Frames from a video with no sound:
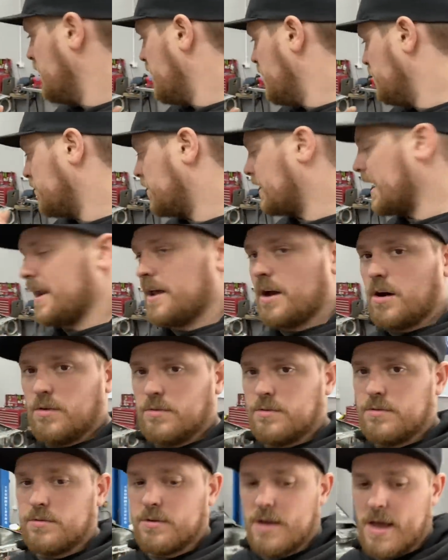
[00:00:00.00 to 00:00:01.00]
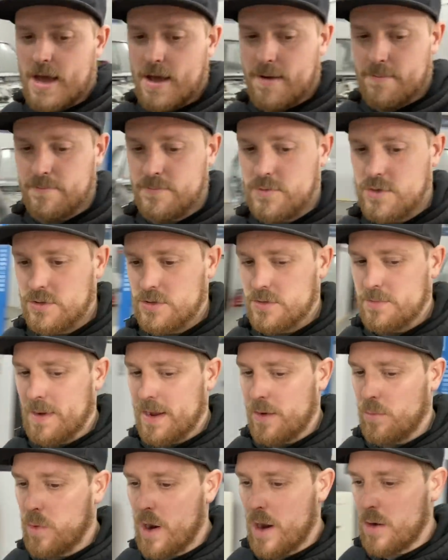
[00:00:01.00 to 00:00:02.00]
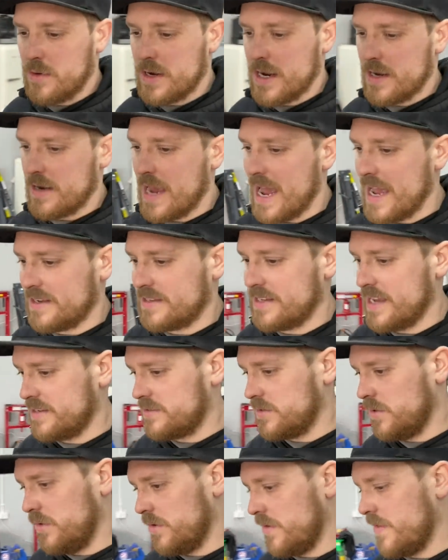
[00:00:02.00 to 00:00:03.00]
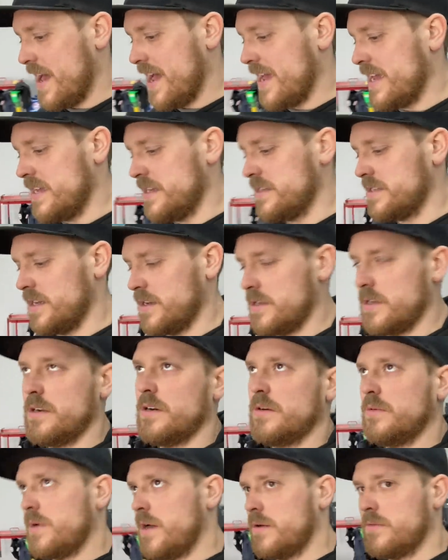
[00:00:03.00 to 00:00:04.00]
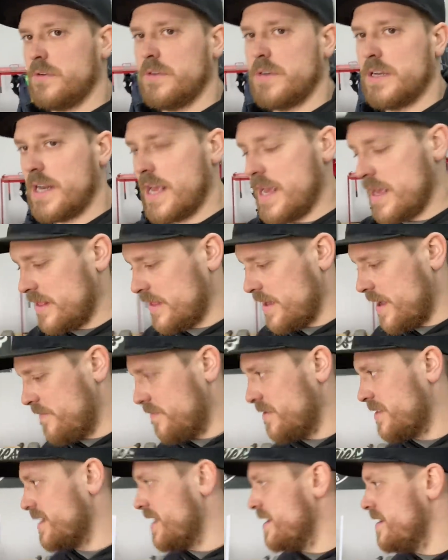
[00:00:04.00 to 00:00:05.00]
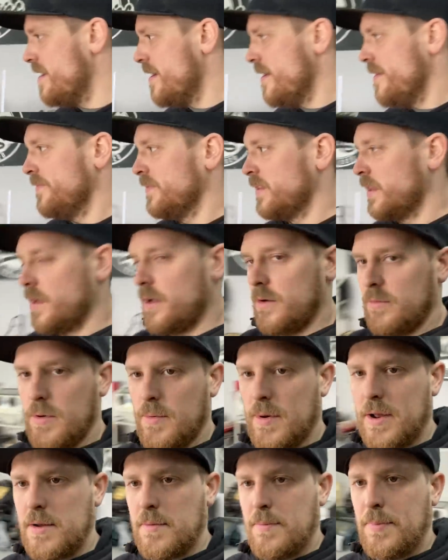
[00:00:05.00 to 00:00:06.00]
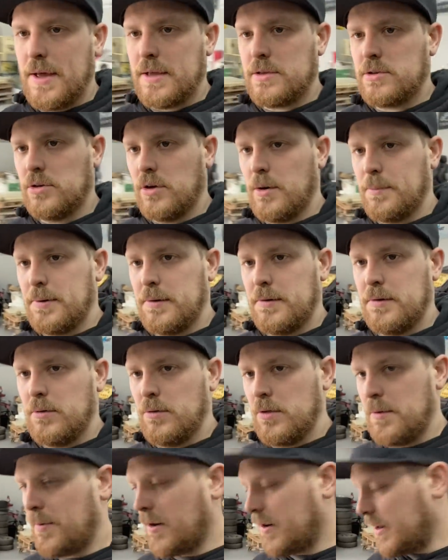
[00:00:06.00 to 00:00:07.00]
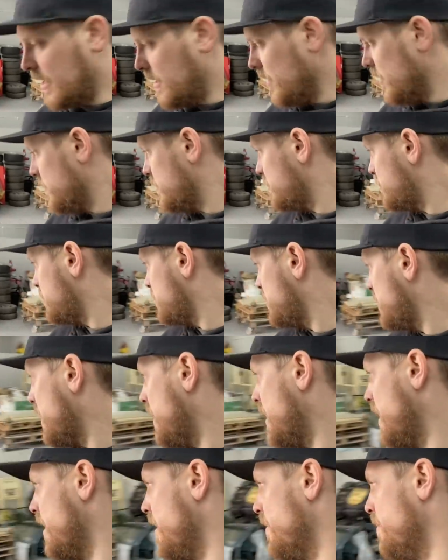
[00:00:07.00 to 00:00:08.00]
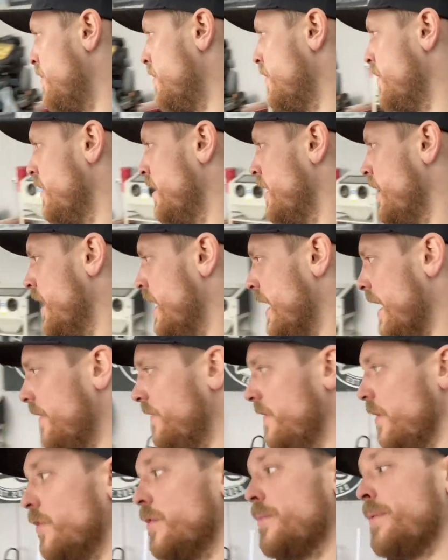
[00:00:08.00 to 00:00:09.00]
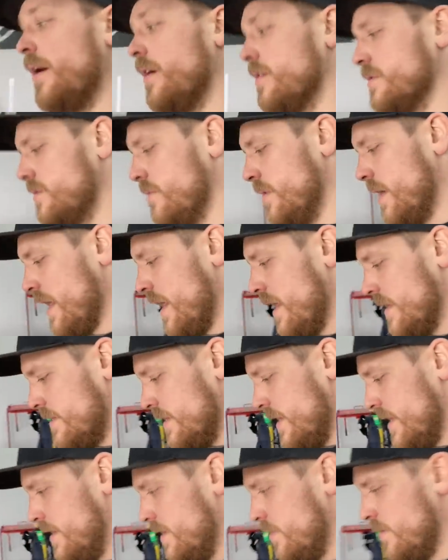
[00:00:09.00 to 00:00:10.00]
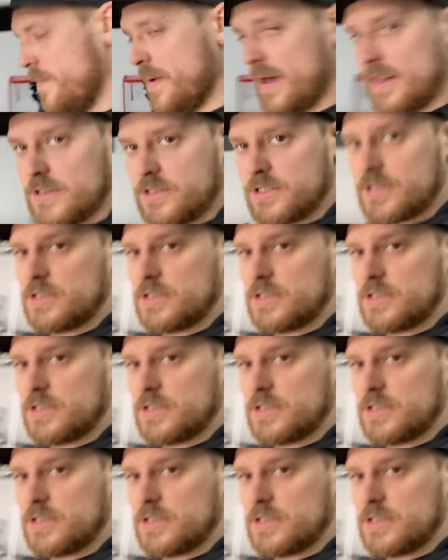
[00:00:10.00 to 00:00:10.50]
we could get it on just to make welding access, all of that easier. You're not welding underneath and everything. We went and picked up all the body cuts and the other parts that we collected. We managed to